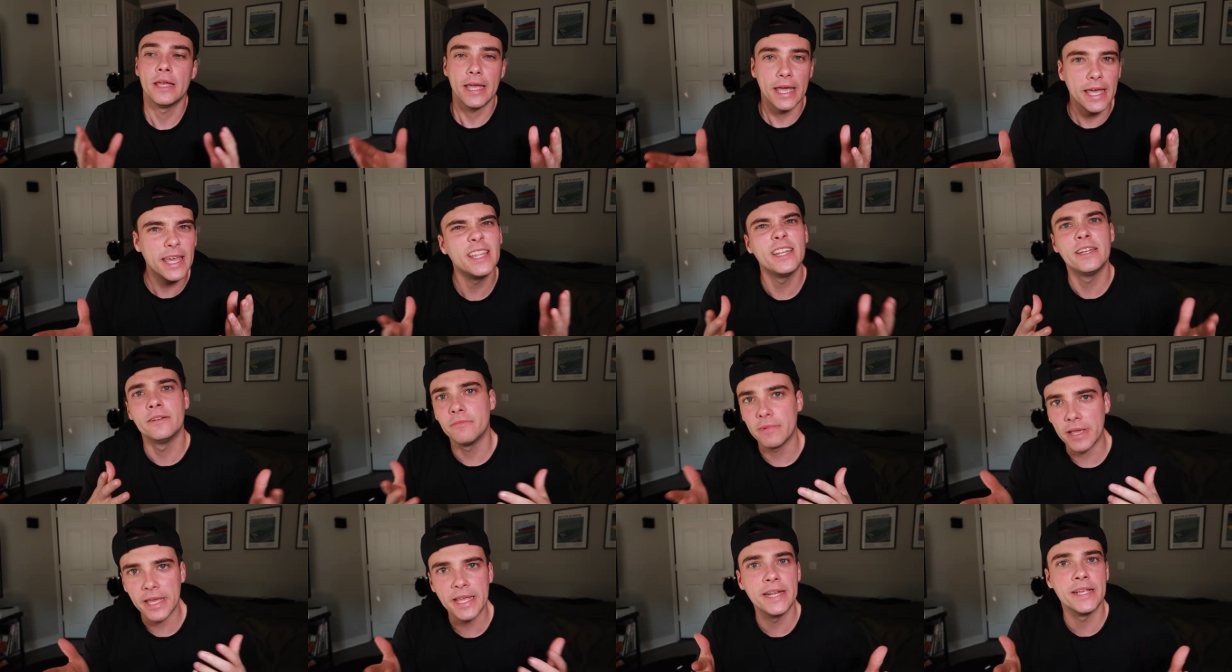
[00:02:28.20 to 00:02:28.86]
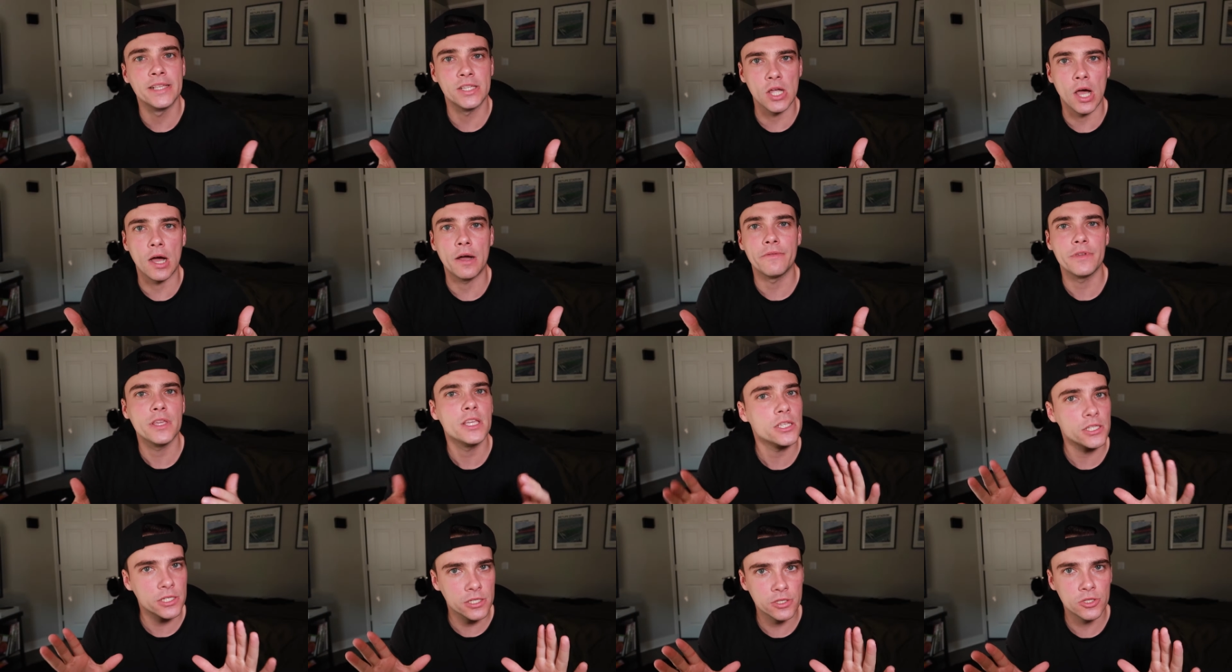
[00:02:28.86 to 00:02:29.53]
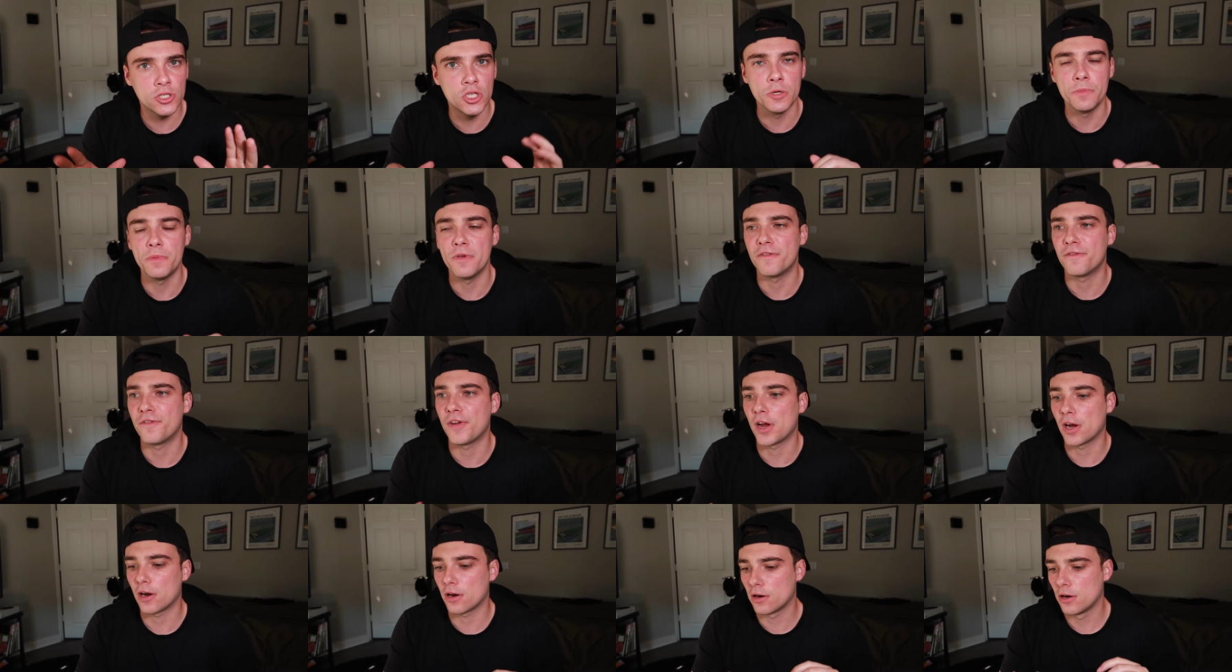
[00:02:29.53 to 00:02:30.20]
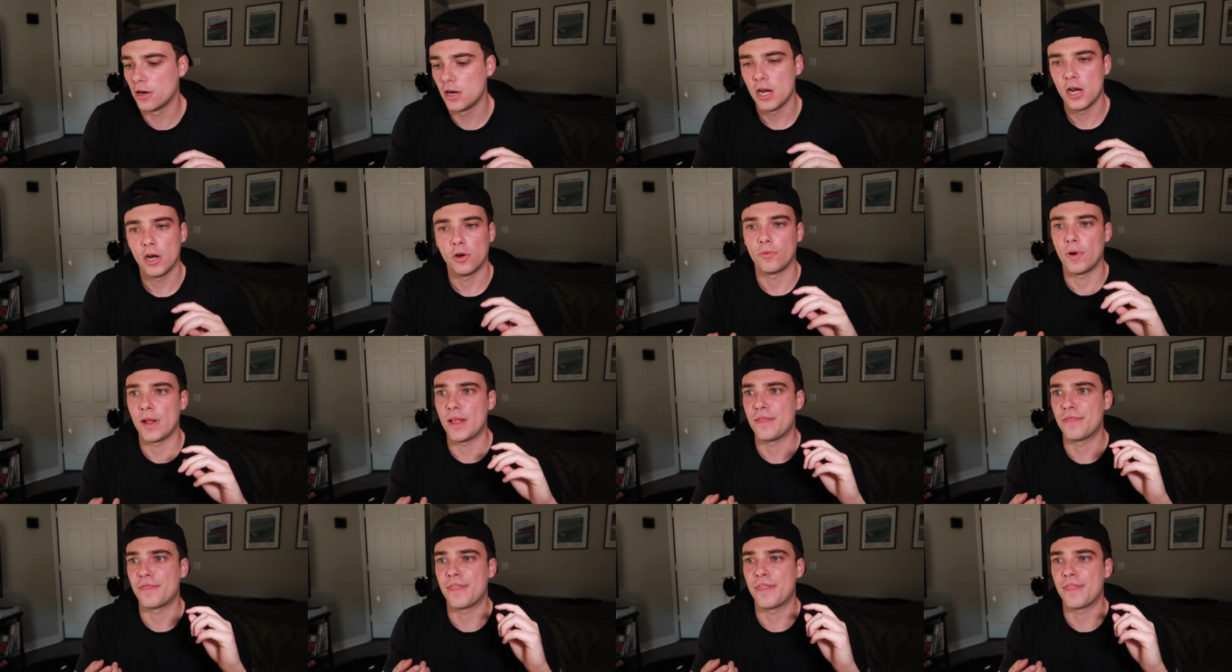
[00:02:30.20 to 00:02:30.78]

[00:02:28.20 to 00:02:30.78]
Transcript: And it is obvious, to be fair, right?